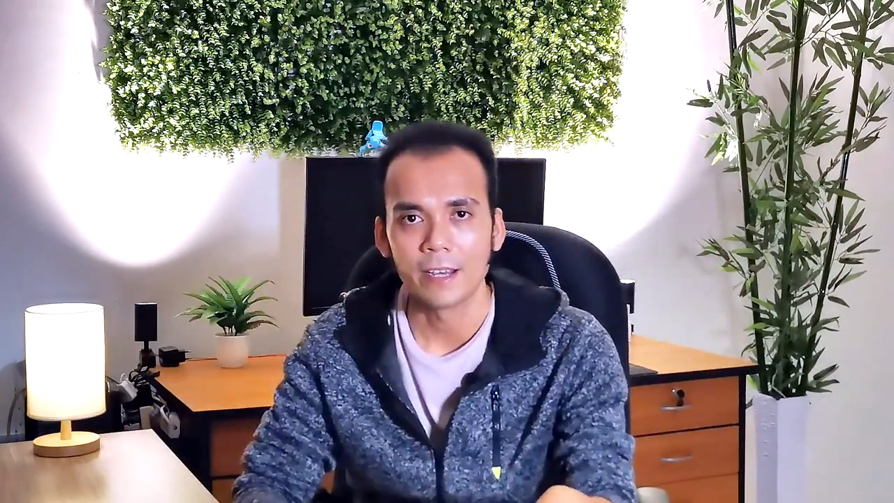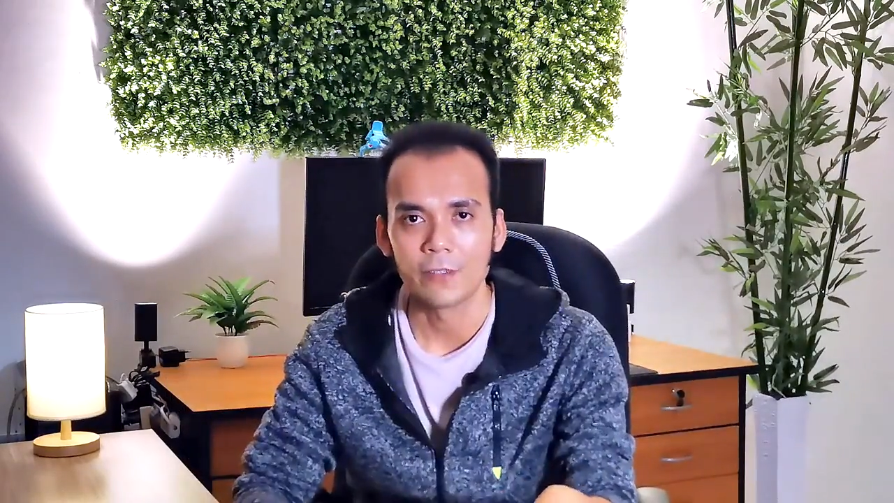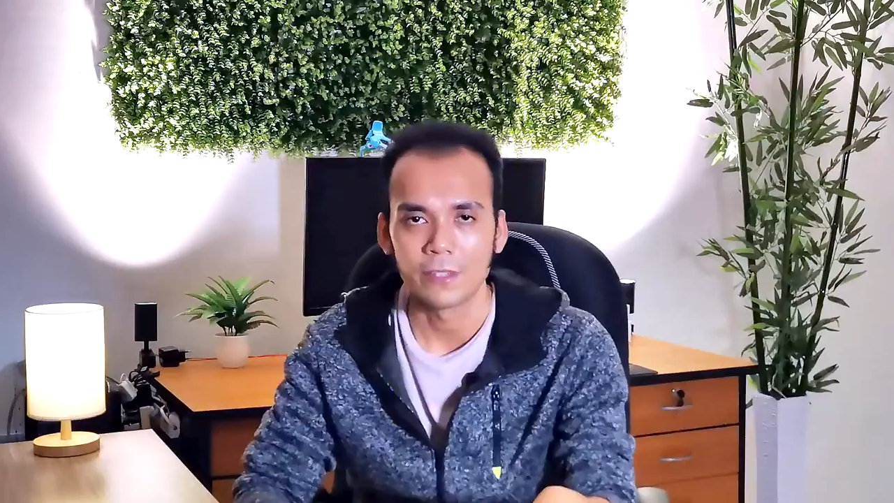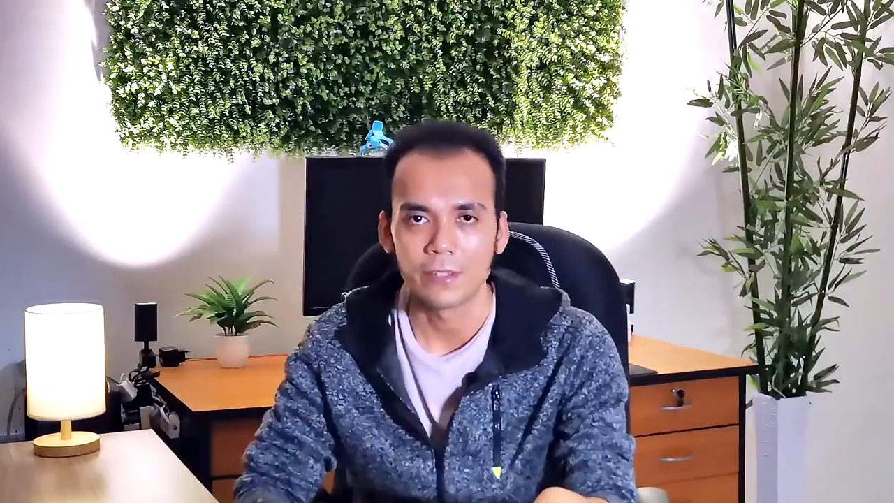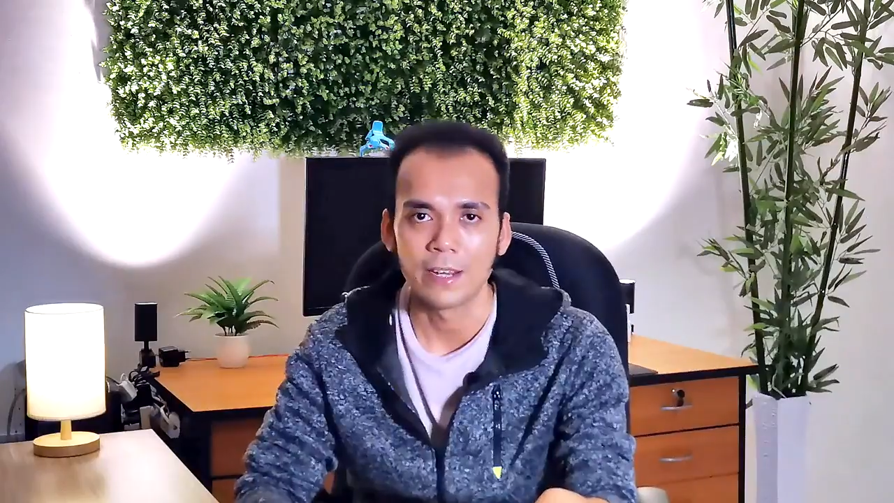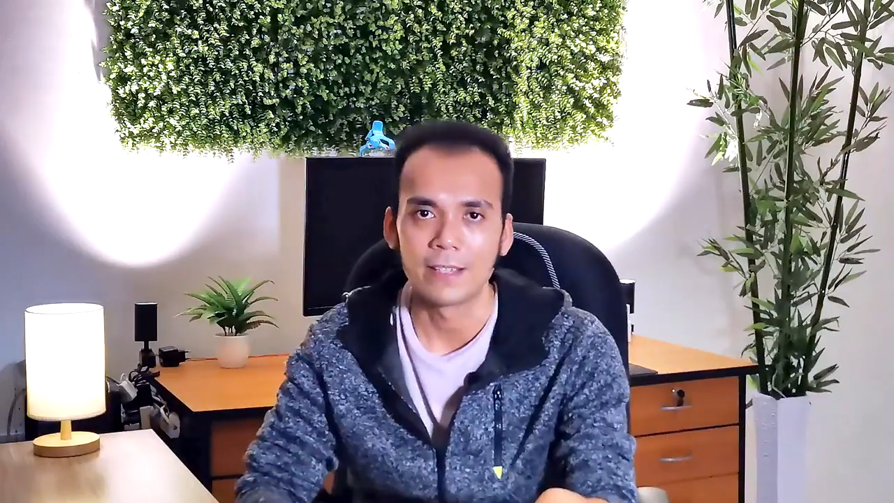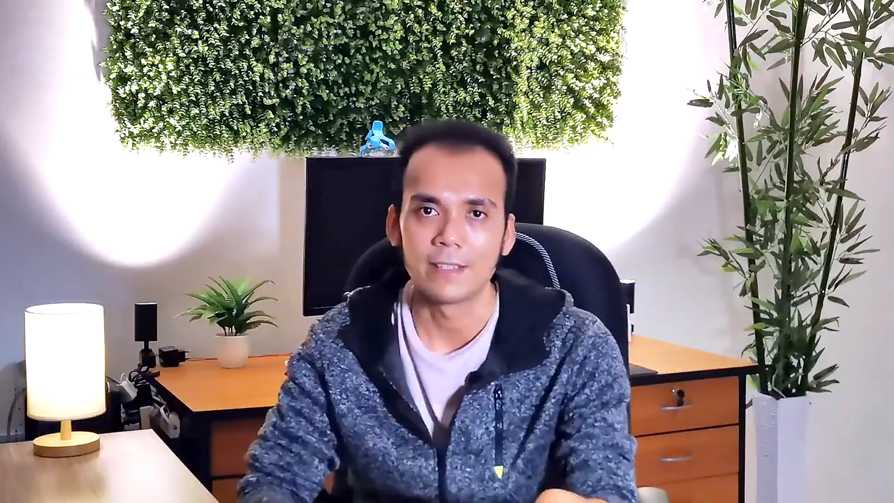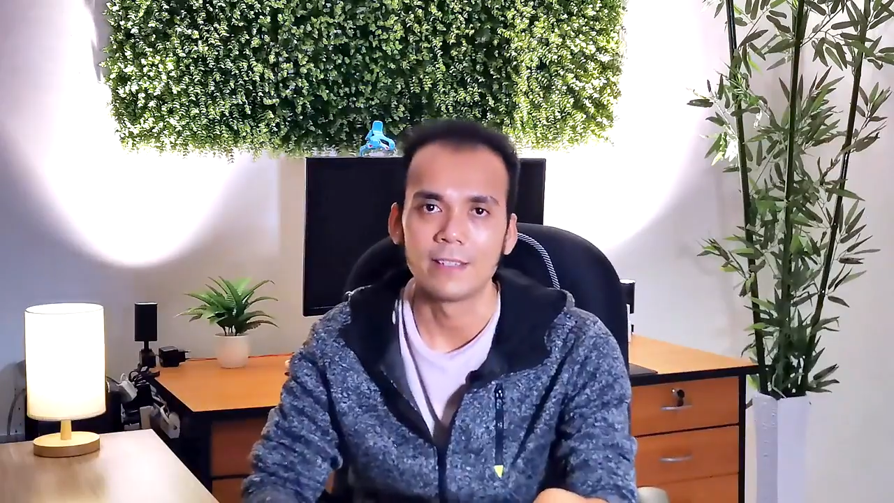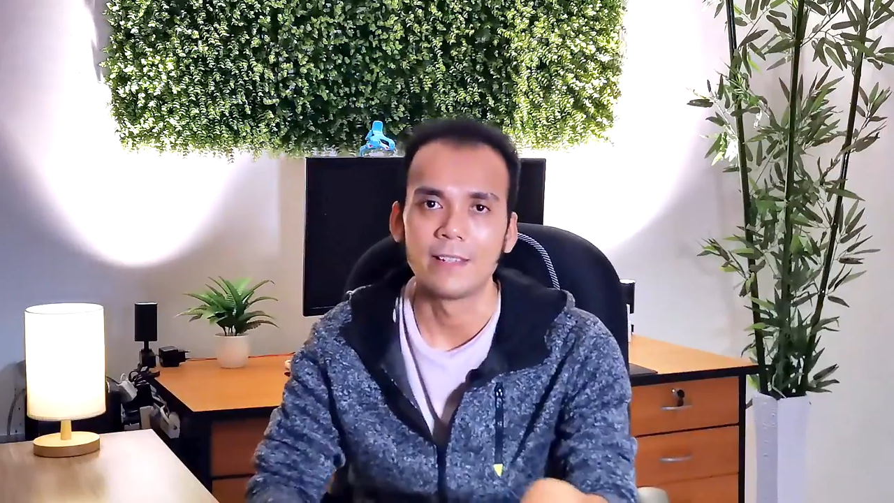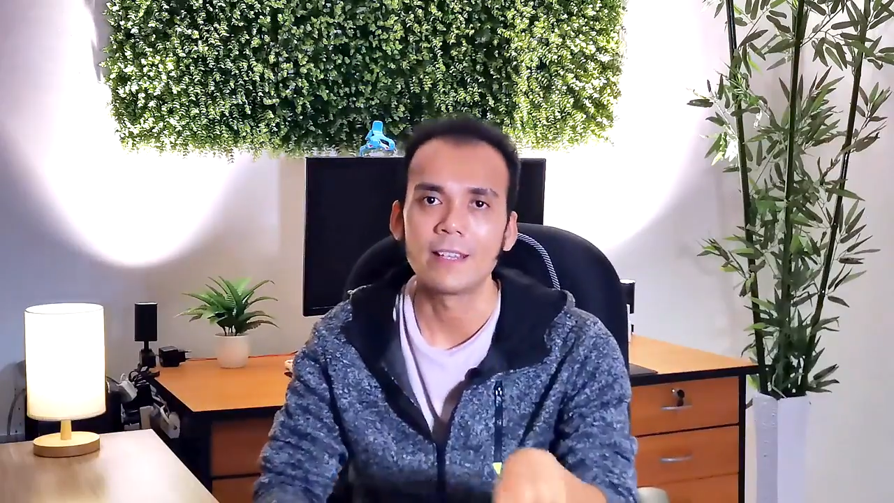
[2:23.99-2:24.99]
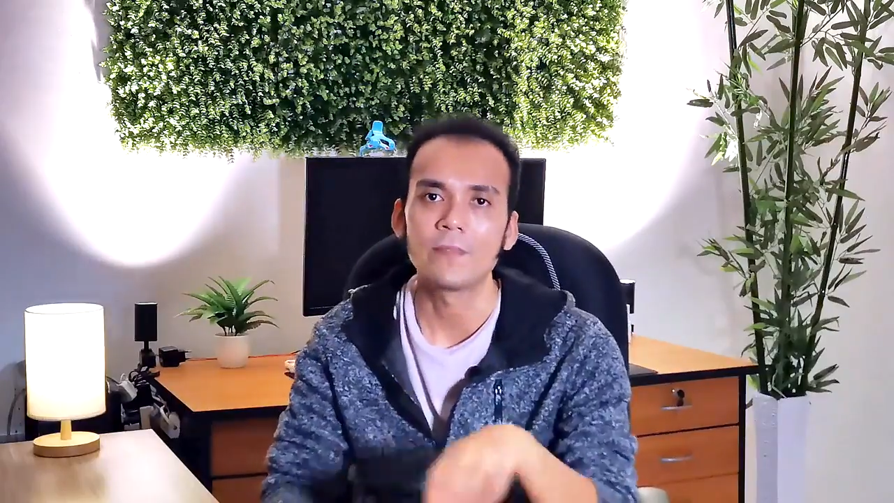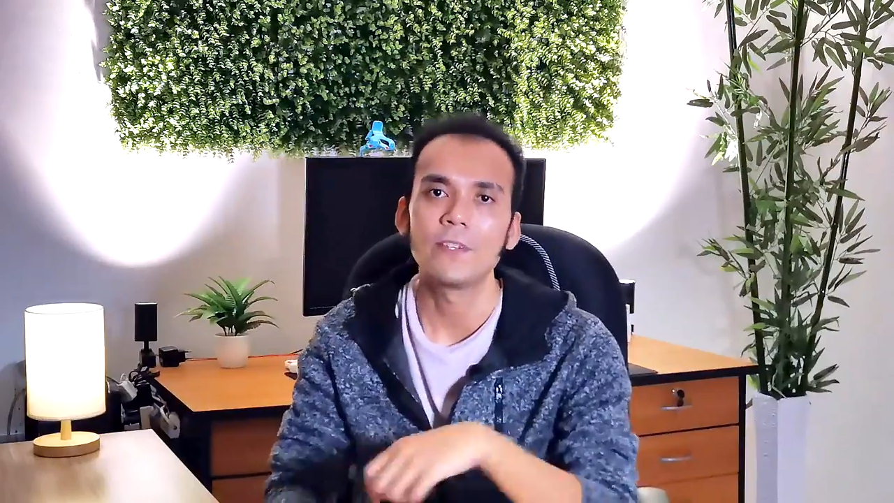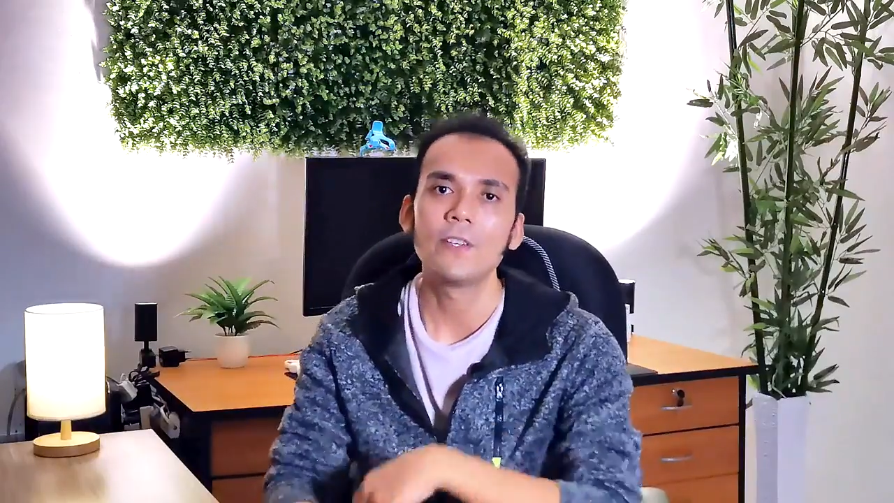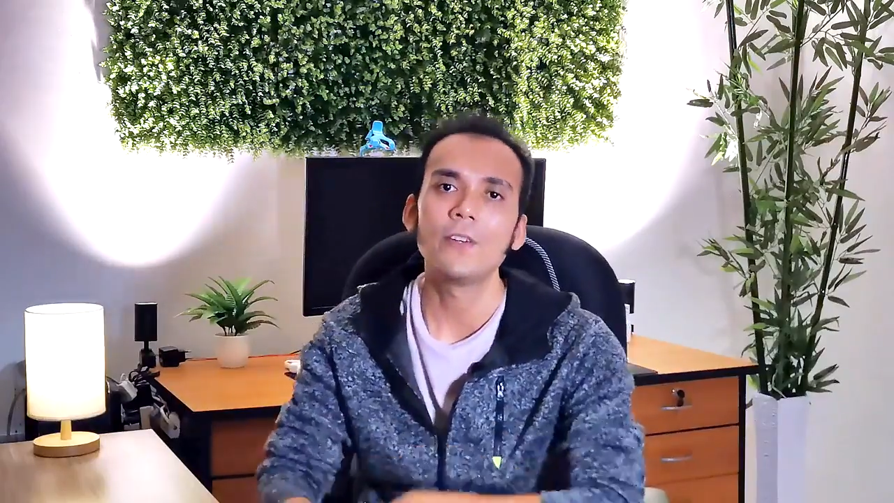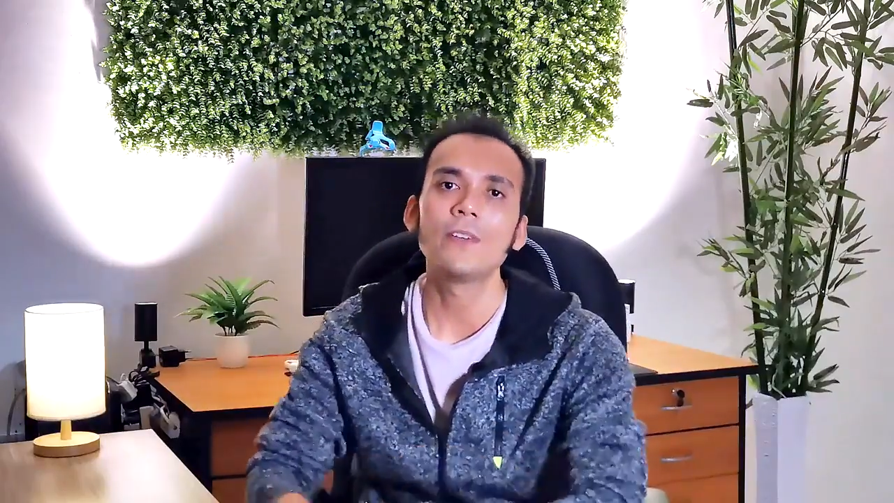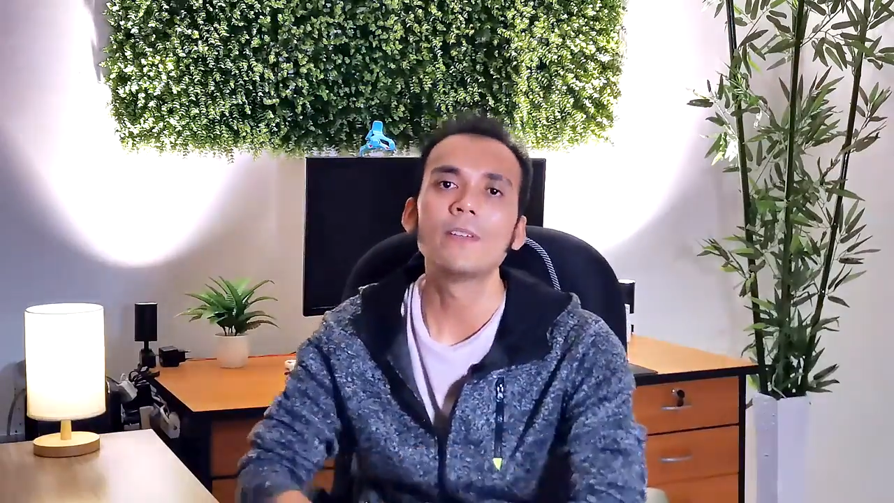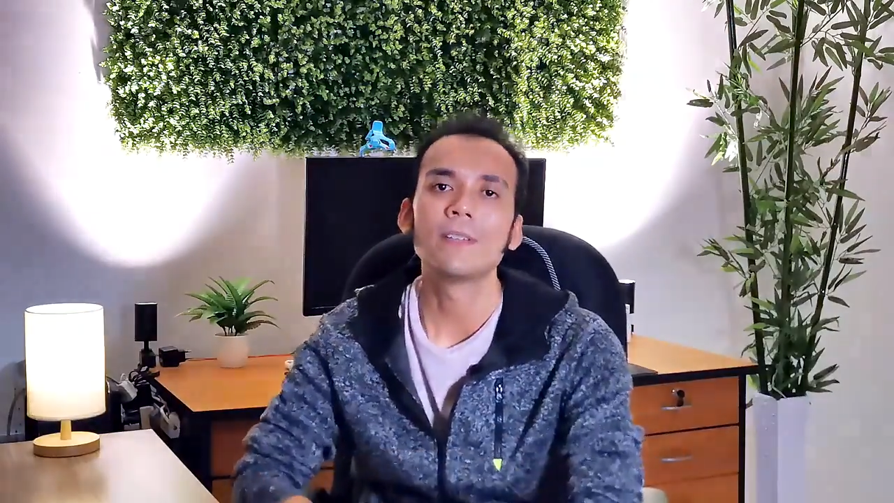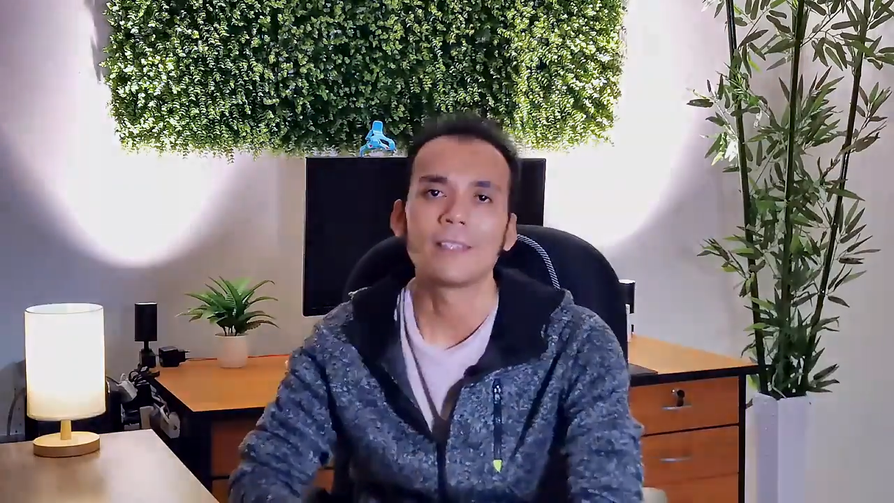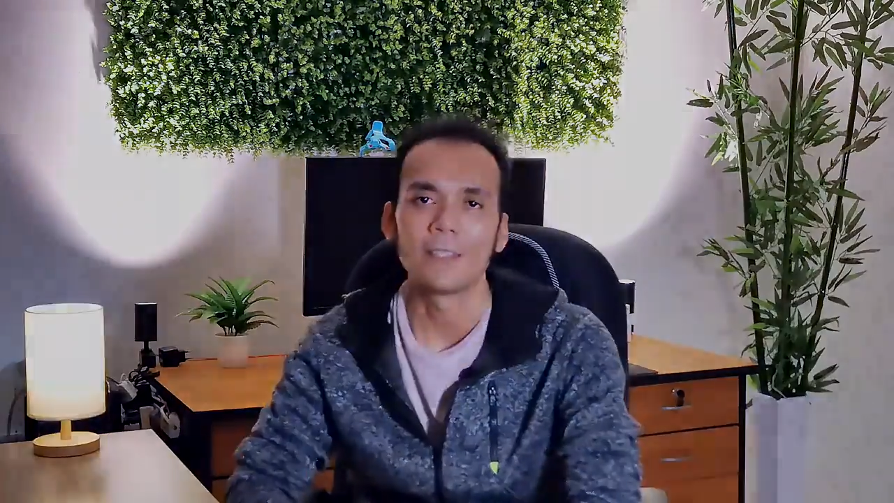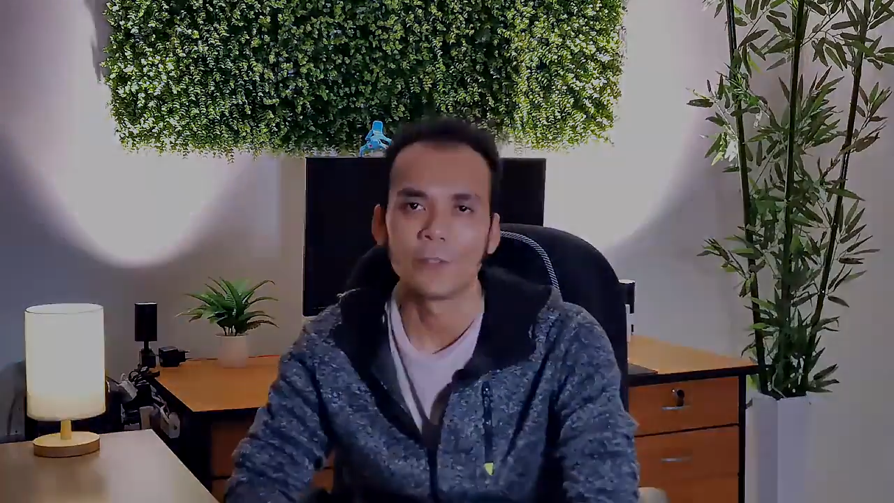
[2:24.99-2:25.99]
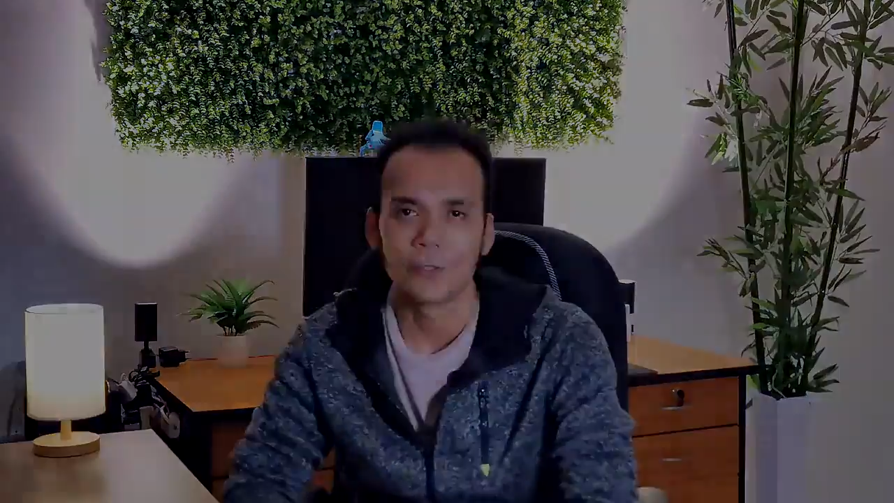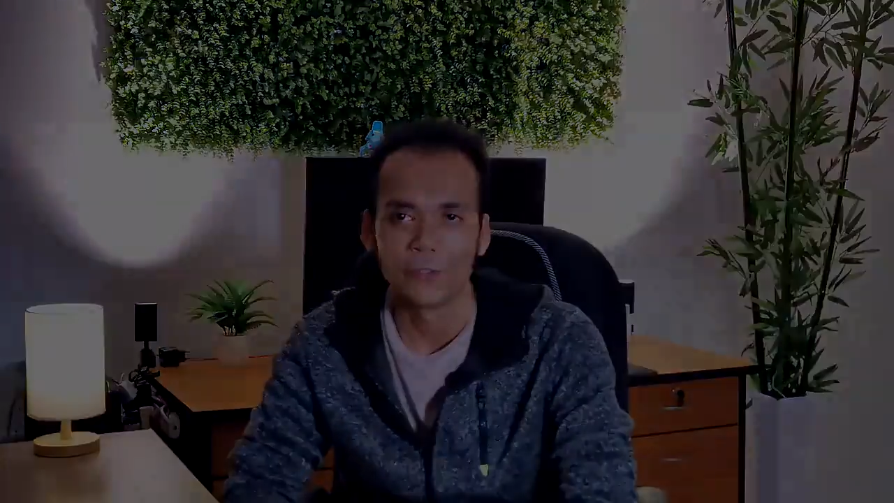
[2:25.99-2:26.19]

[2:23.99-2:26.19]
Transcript: I'll see you guys in the next video. See you